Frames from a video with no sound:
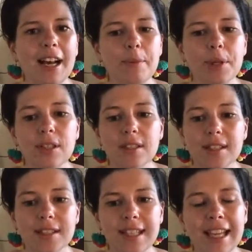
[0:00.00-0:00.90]
because
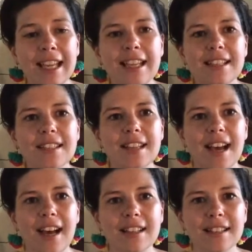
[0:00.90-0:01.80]
teas
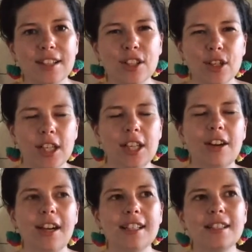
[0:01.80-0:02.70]
are such a
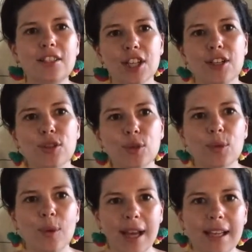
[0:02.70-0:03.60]
nice, gentle
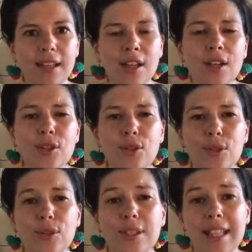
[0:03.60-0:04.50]
way
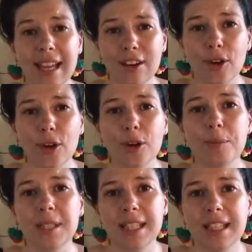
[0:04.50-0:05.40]
to get
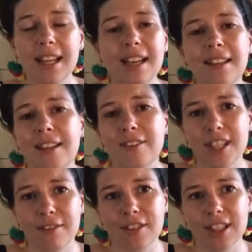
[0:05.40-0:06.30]
herbs in, and they're
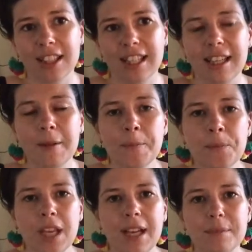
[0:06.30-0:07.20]
definitely
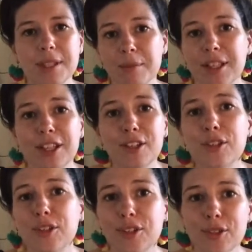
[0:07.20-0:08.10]
something that you
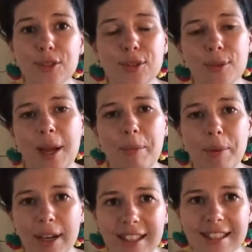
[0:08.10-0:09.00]
can use throughout
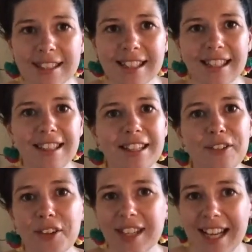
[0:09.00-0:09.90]
pregnancy, and they're
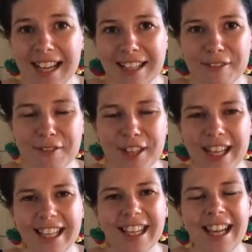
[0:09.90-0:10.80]
not a negative
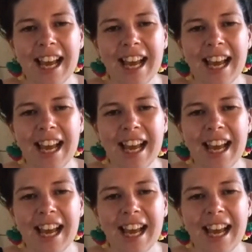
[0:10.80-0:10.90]
thing.